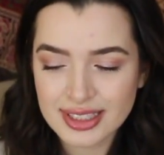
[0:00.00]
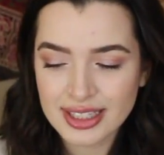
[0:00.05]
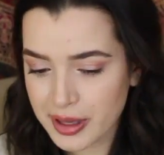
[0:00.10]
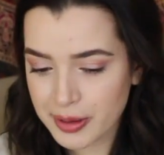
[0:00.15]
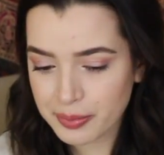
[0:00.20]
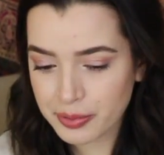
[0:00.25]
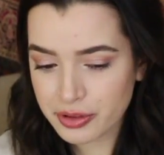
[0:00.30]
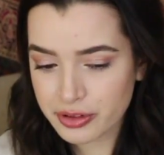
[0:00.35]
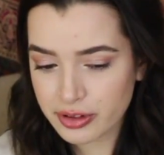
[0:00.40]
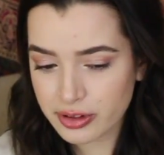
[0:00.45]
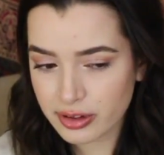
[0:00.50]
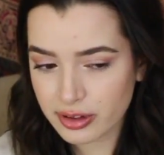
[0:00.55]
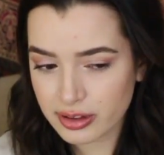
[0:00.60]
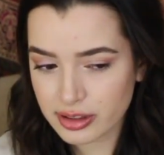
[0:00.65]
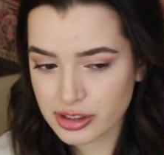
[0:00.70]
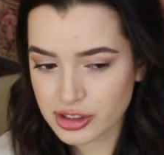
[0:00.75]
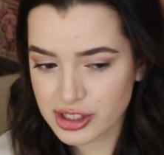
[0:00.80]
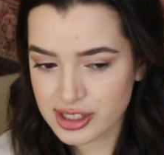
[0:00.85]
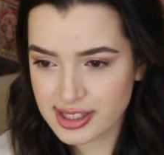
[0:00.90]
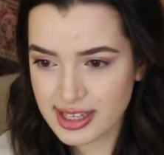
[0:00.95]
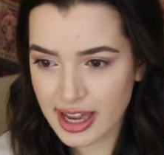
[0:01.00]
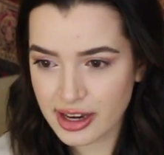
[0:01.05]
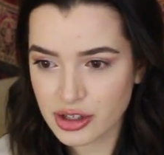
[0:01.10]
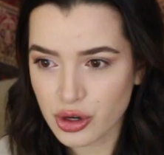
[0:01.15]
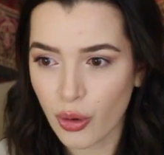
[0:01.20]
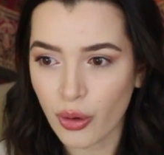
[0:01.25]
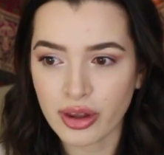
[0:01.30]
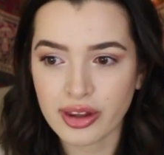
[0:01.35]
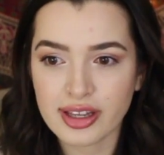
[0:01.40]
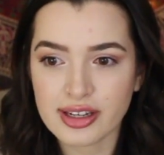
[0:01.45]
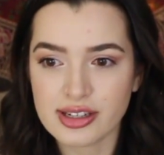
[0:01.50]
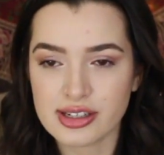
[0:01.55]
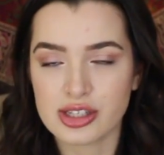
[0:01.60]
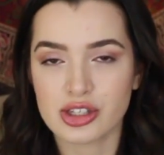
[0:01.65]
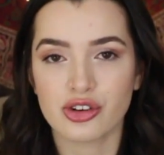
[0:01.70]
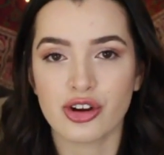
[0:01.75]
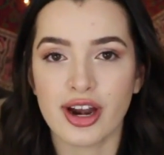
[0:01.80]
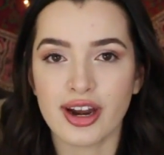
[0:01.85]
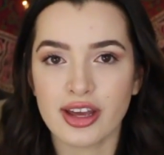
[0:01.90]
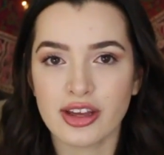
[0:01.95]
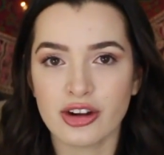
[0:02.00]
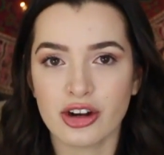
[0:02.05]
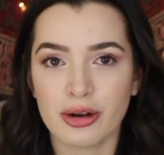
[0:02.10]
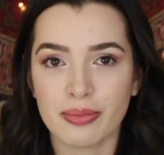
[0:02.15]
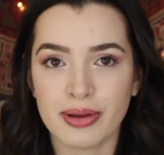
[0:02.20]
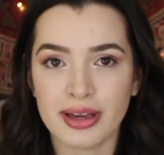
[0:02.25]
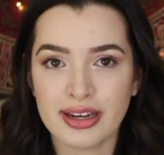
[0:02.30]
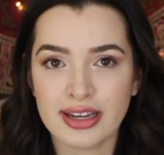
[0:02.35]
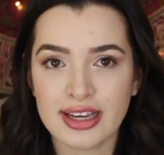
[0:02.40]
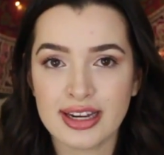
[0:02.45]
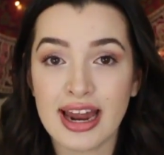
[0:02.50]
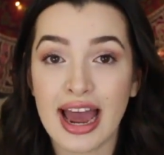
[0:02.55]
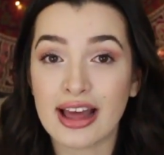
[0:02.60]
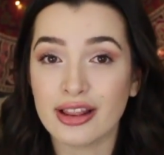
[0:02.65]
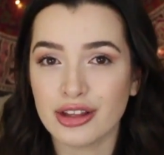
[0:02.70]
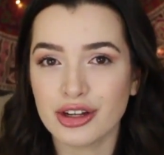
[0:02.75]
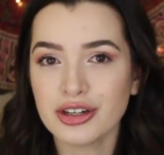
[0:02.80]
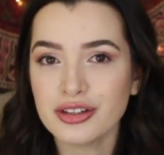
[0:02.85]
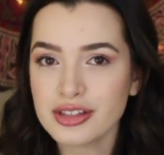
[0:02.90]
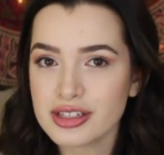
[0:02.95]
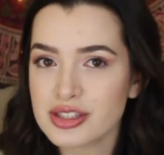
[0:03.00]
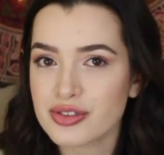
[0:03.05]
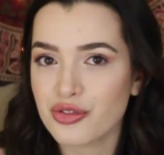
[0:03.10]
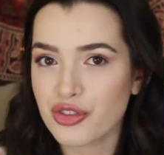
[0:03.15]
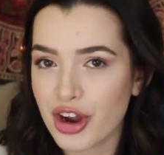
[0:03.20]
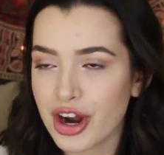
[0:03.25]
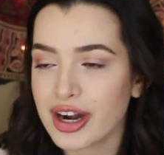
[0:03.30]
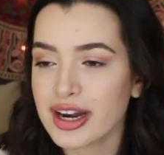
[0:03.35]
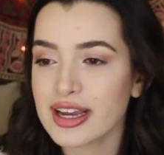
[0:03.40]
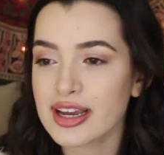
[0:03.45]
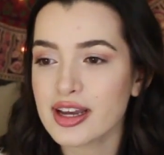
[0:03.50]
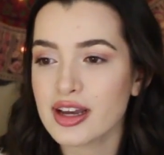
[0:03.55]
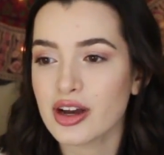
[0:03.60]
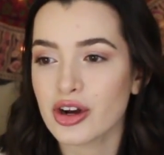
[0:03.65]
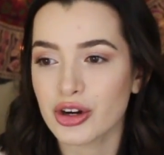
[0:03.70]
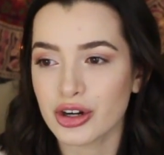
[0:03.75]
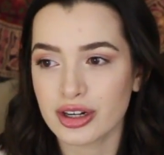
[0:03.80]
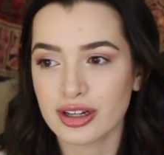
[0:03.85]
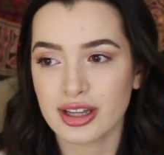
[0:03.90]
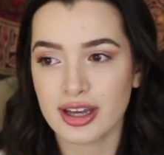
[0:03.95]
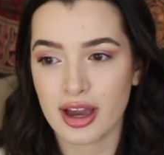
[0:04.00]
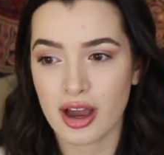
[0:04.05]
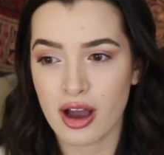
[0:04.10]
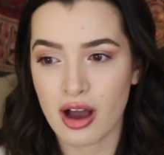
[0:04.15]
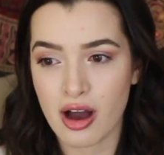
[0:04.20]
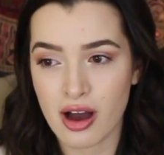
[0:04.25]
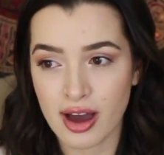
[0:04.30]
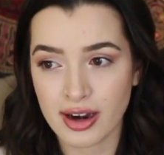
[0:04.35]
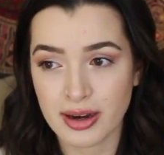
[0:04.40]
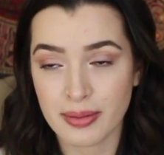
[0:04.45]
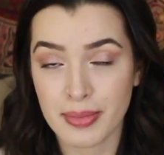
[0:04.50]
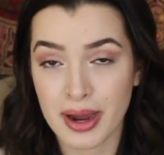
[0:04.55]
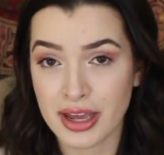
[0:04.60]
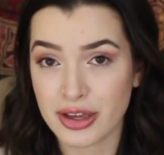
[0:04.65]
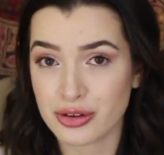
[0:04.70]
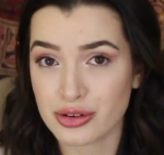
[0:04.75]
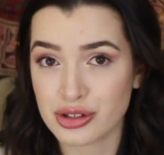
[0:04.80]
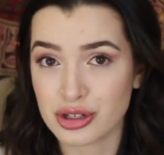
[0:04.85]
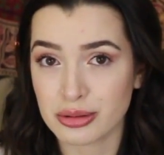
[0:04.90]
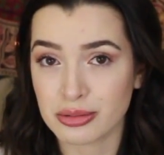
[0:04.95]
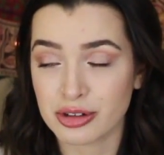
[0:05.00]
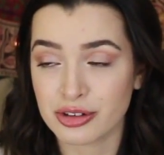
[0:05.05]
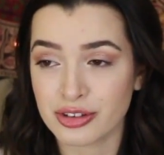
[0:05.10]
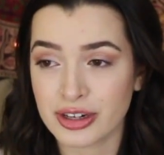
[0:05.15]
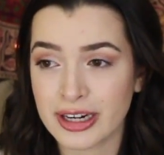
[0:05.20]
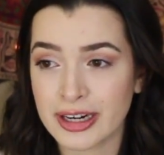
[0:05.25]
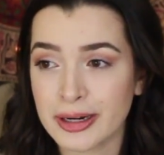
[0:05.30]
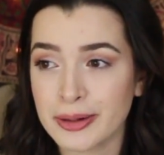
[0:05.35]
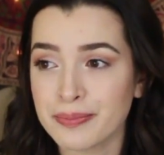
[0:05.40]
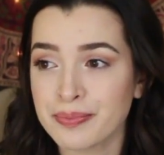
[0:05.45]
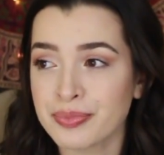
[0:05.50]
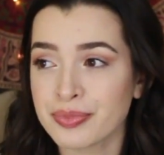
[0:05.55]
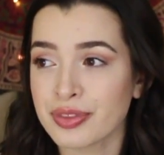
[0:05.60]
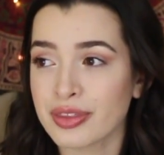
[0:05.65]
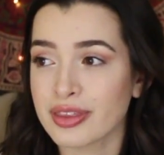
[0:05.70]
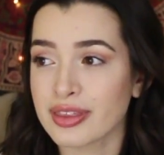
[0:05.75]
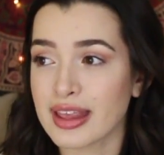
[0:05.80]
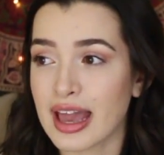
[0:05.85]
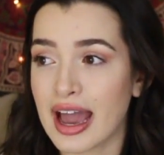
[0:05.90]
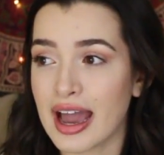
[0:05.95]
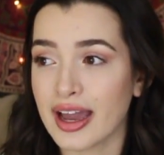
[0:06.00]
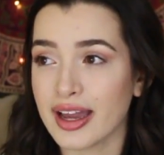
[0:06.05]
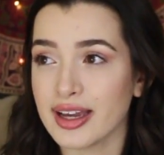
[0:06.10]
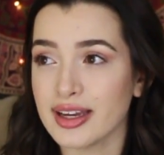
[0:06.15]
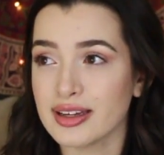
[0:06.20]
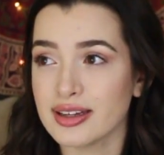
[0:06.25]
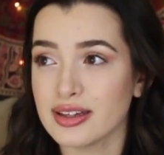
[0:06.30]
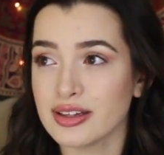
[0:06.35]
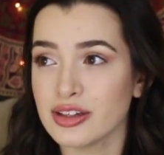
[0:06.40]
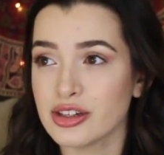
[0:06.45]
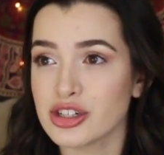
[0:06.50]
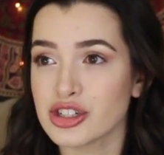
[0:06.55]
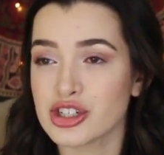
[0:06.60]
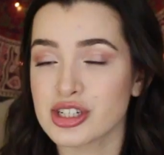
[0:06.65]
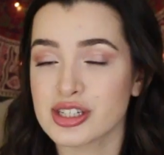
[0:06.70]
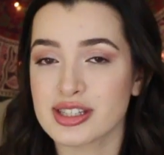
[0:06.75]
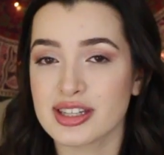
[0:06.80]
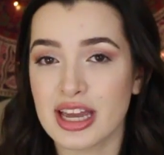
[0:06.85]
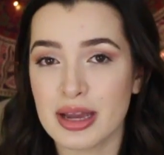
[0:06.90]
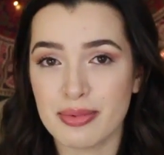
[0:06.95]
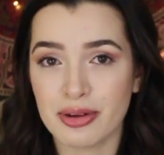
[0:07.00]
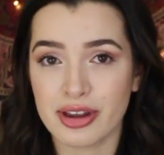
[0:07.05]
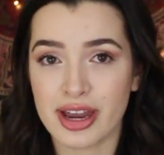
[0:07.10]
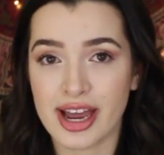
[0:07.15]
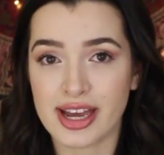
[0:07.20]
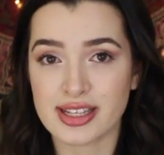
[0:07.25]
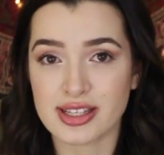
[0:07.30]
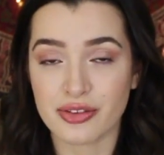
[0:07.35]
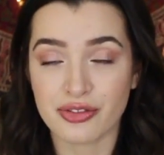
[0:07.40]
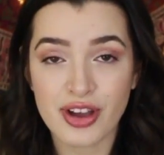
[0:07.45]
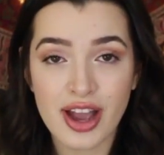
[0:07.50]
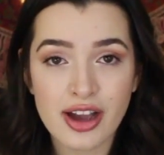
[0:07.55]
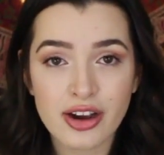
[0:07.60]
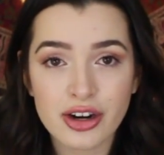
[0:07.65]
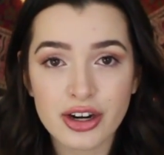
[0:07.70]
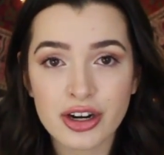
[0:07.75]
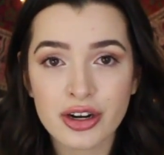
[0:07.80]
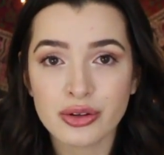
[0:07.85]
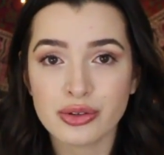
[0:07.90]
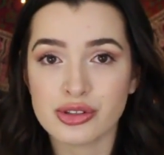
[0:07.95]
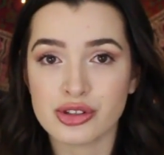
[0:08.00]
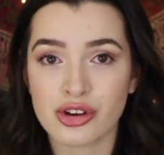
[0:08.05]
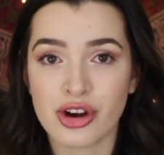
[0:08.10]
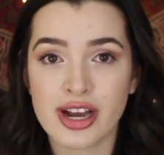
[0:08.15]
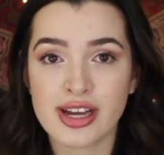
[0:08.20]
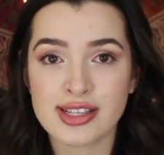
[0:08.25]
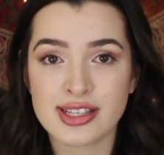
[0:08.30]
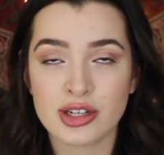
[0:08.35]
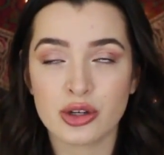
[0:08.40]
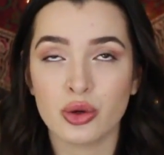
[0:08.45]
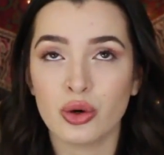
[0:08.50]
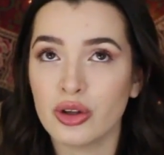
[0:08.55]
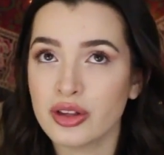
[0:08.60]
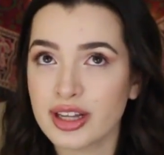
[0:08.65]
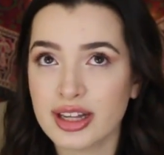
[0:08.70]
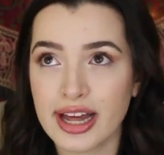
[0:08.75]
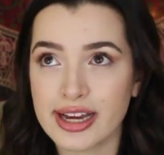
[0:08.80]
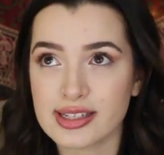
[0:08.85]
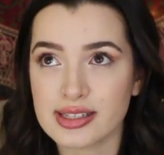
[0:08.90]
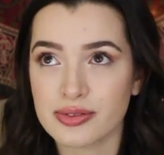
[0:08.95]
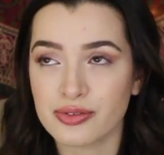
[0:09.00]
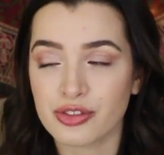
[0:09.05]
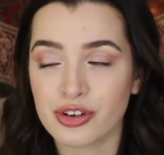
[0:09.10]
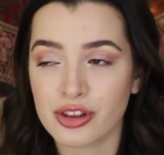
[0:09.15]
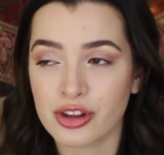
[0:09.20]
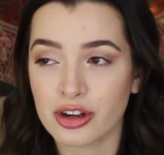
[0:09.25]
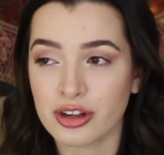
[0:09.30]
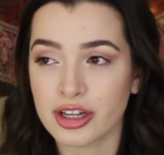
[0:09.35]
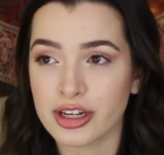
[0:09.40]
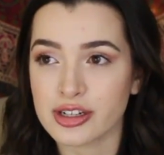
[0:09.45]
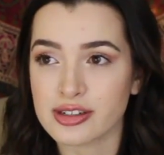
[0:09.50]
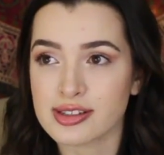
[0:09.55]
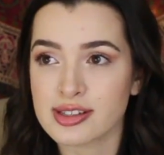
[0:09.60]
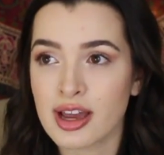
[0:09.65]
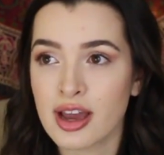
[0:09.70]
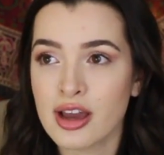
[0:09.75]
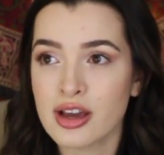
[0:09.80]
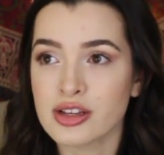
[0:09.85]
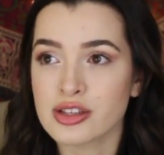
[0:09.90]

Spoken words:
people just like totally discredit your opinion. I learned this very early on in my YouTube career, that you're just labeled as a fangirl who's crazy, who only likes them for their looks.